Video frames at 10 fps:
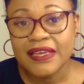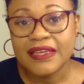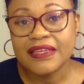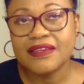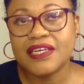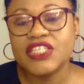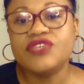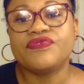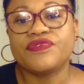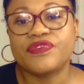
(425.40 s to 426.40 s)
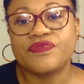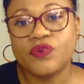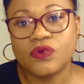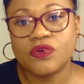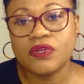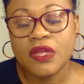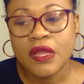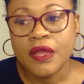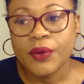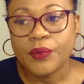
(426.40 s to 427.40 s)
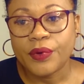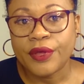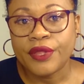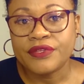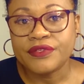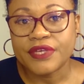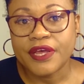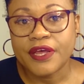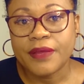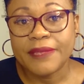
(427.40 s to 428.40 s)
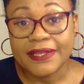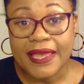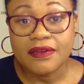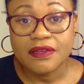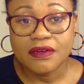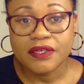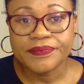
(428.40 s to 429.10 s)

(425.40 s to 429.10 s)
in 1954 and in Kenya.